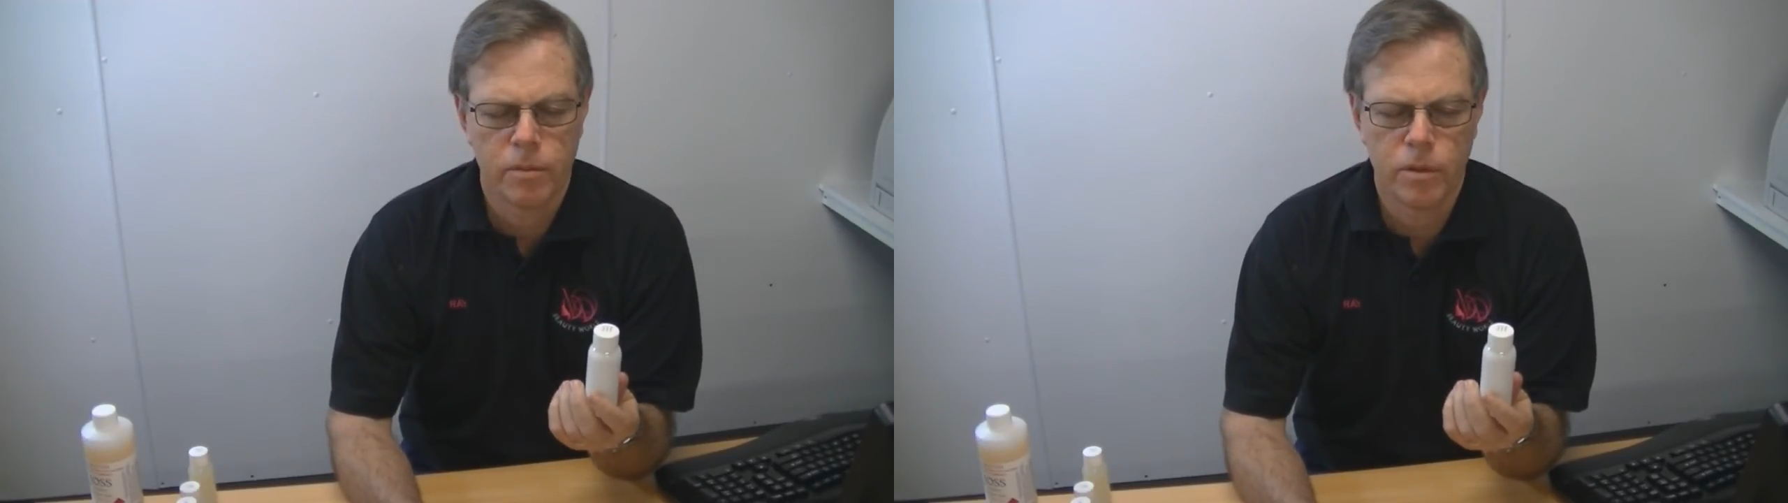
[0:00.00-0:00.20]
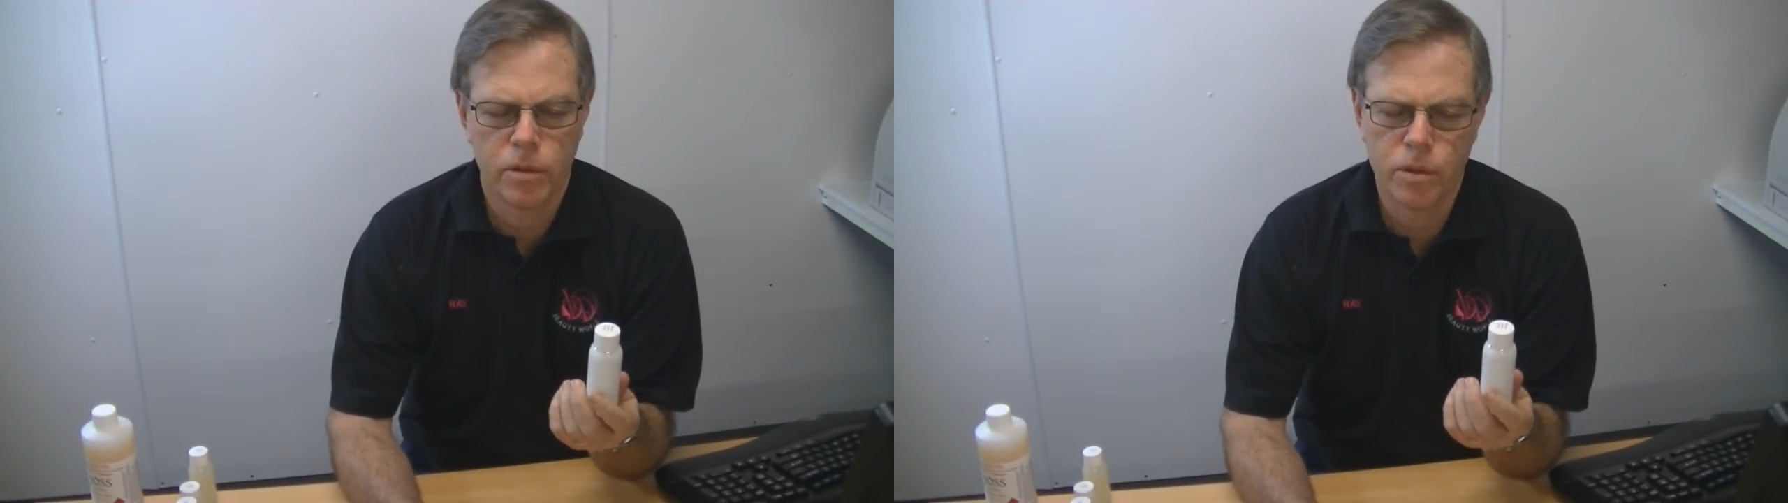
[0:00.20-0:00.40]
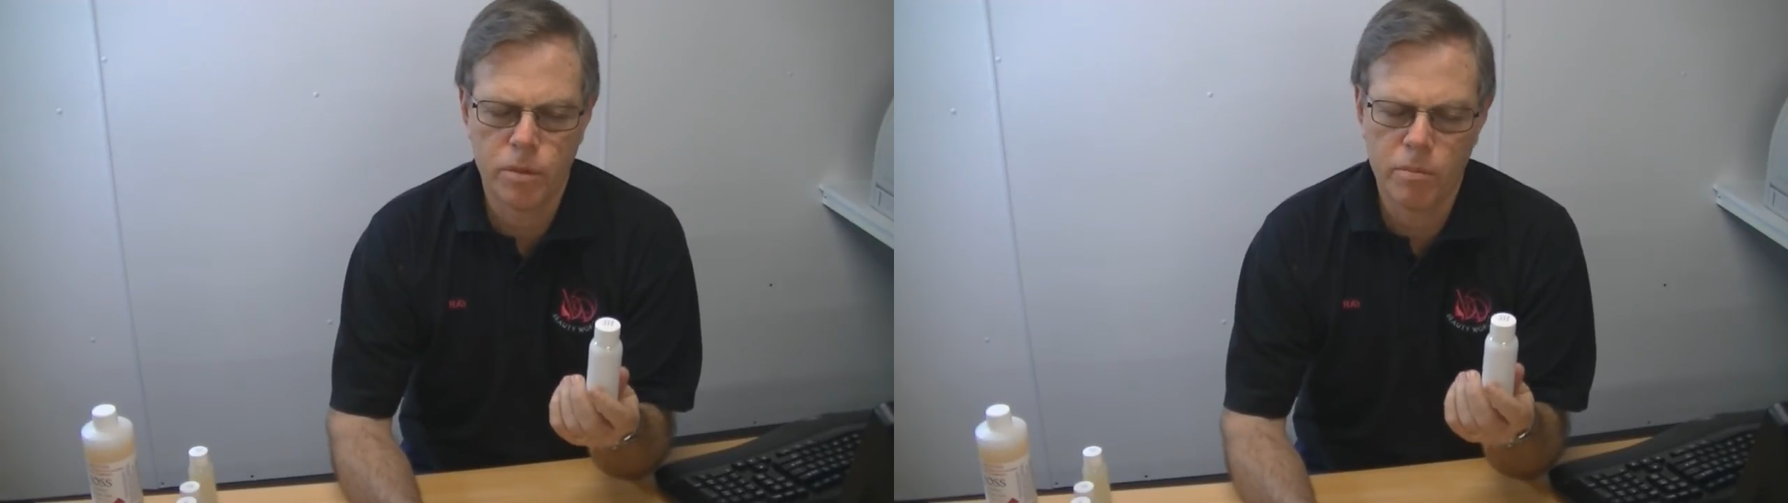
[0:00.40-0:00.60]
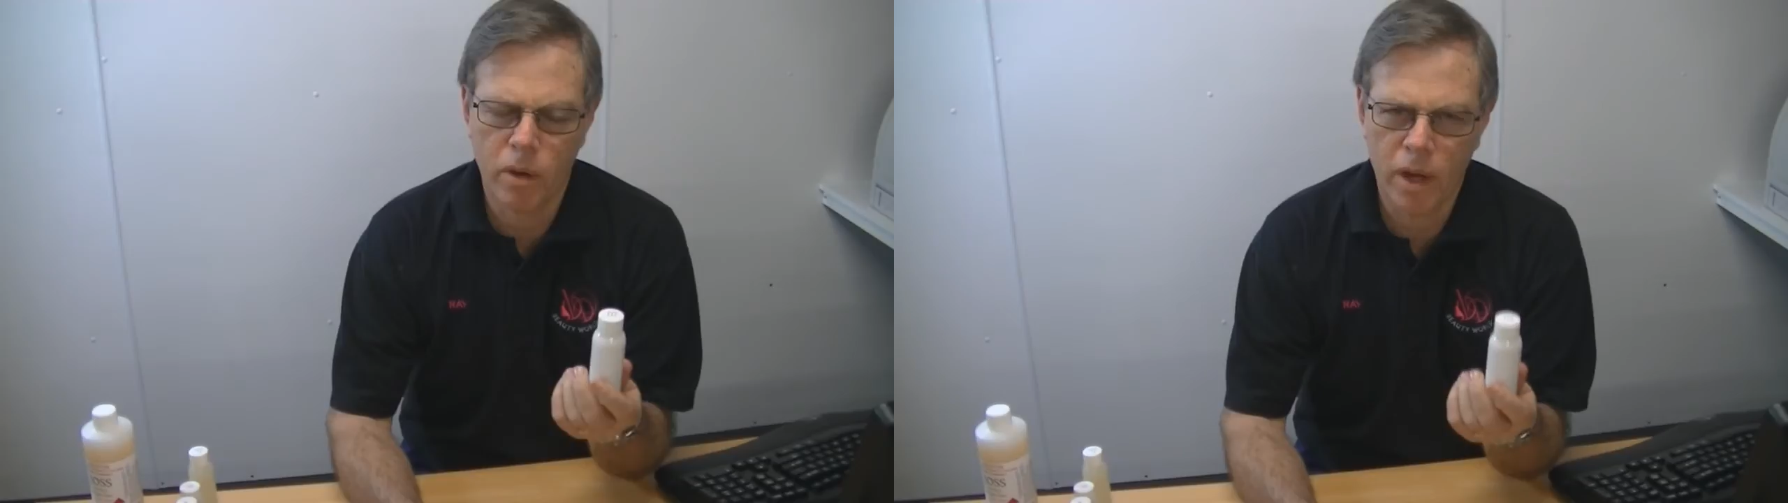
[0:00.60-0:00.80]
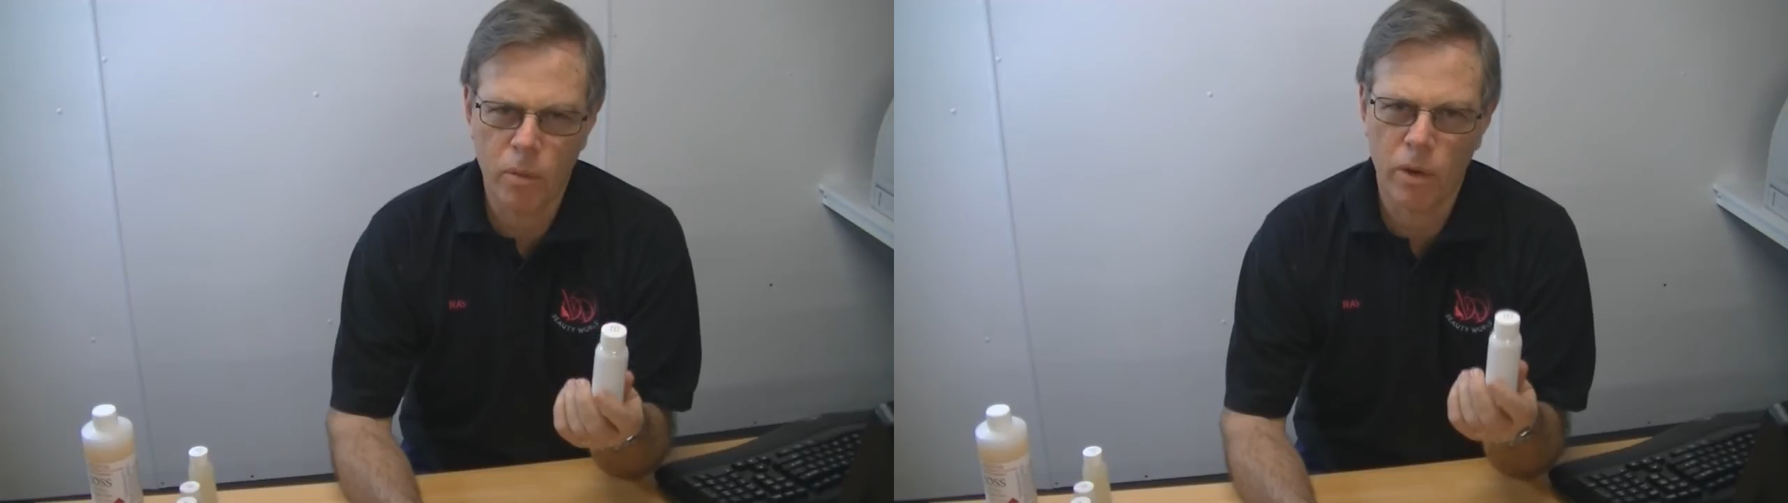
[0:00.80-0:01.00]
You
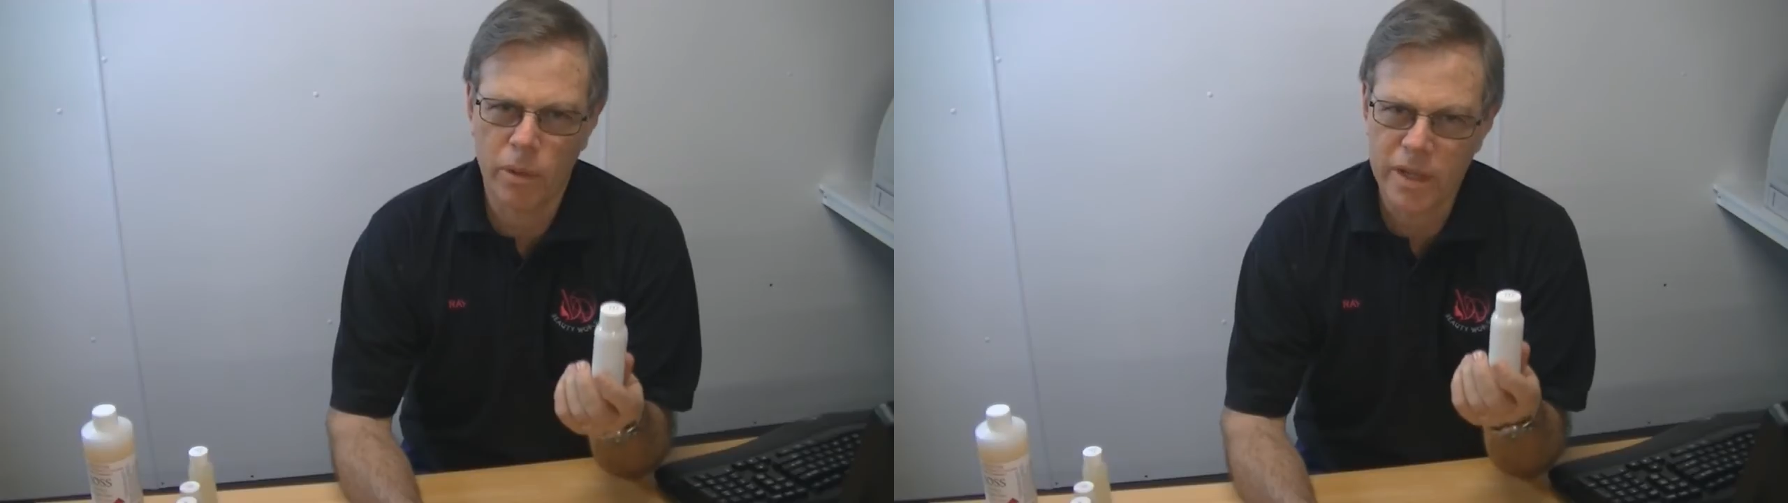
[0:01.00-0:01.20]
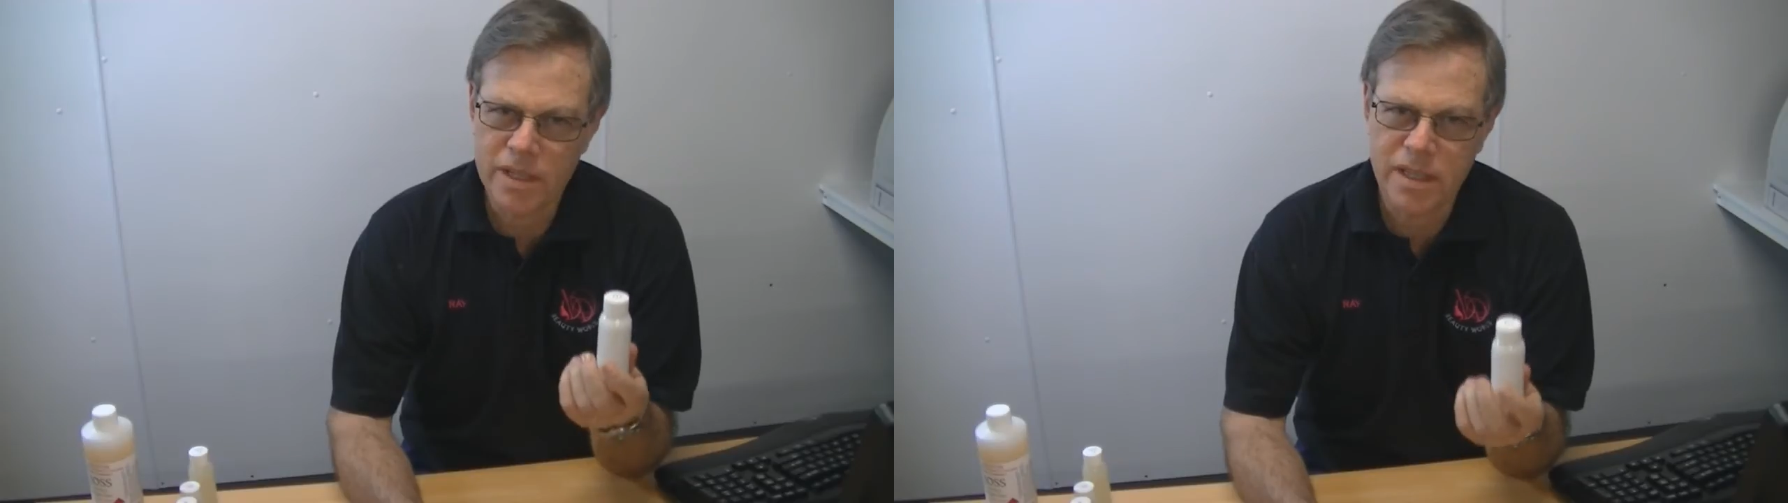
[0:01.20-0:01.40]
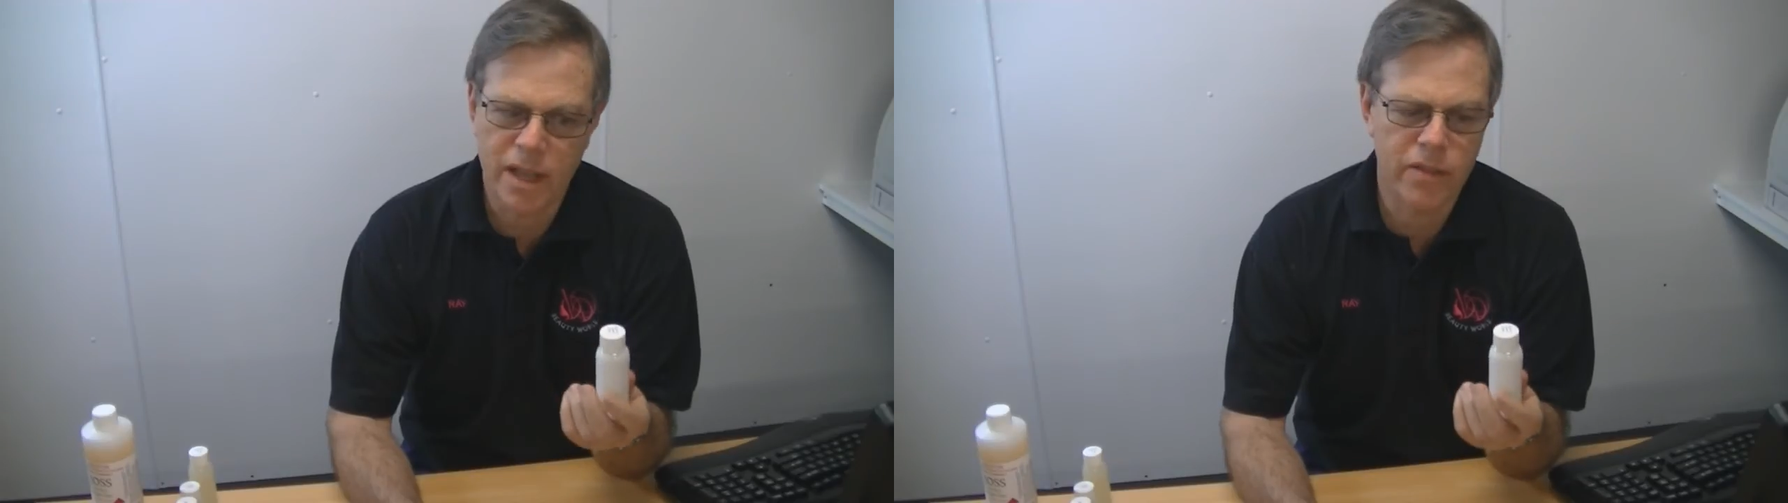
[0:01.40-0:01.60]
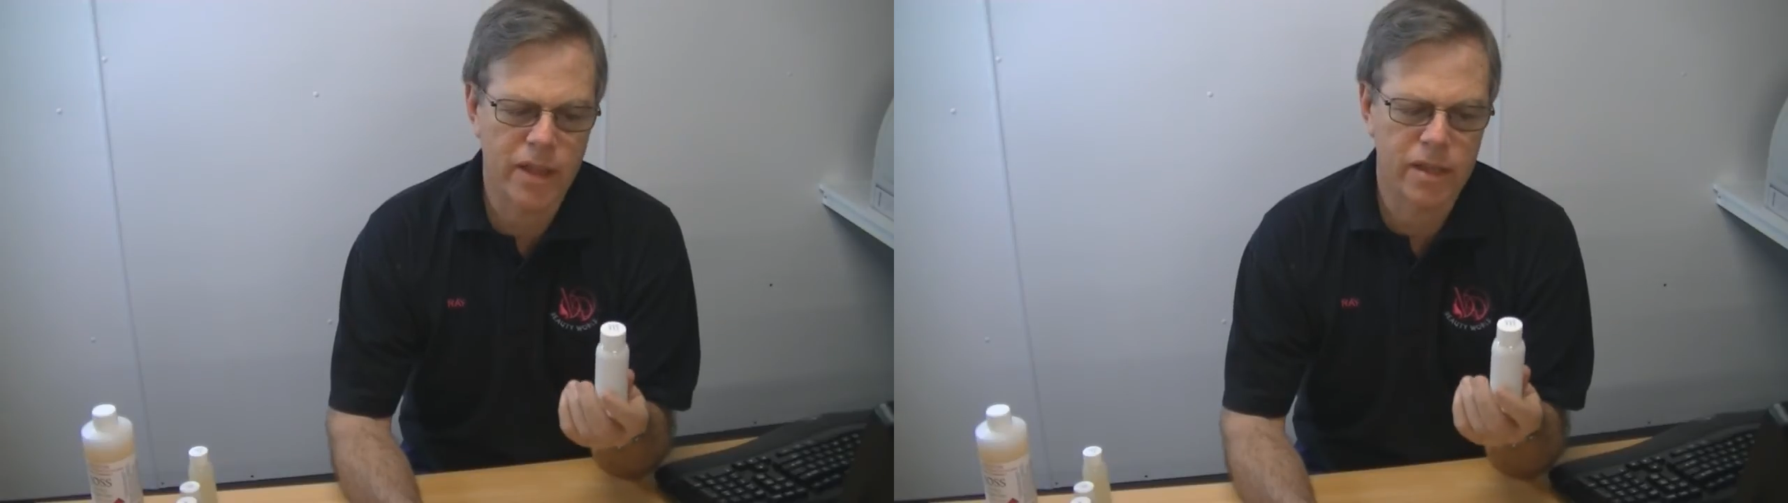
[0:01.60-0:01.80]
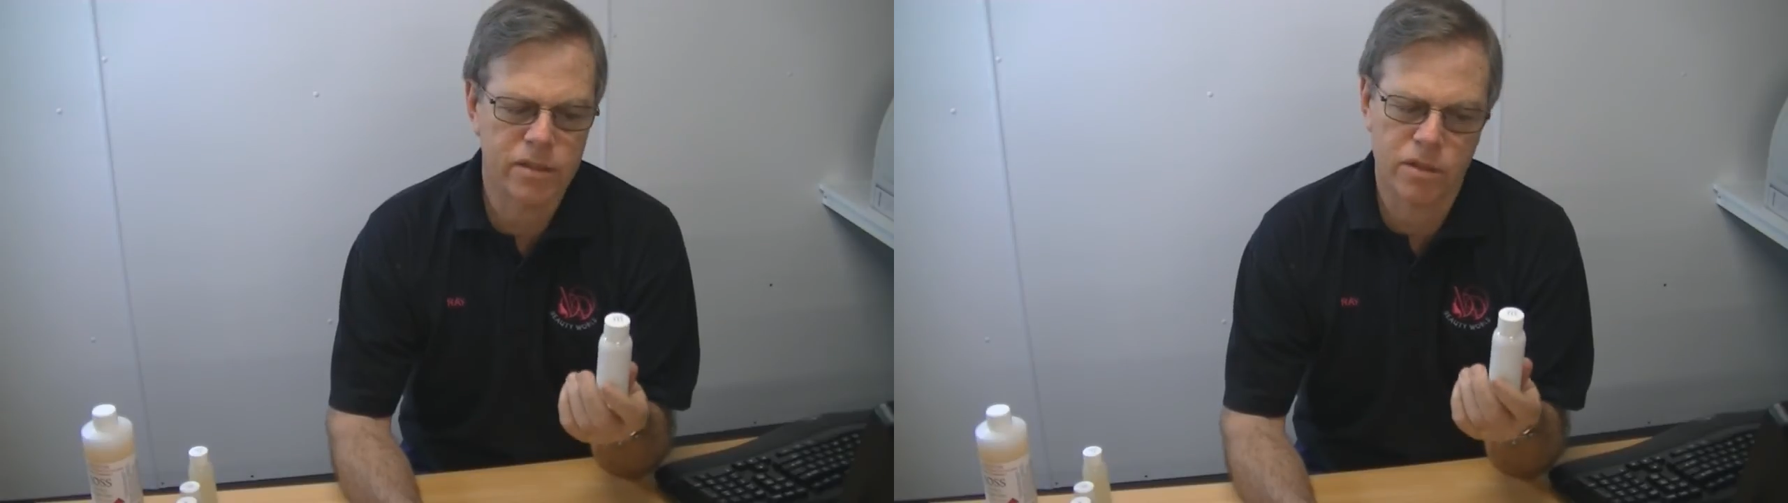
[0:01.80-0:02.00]
might want to extend that